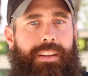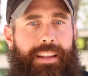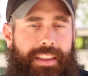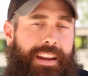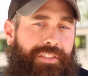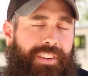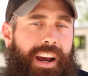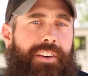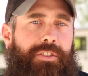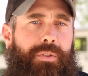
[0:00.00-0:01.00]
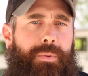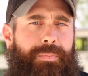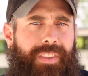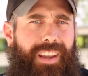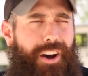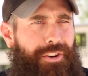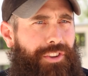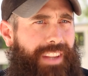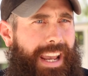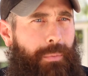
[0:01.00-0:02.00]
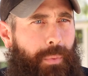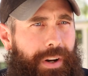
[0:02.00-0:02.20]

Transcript: they desire to understand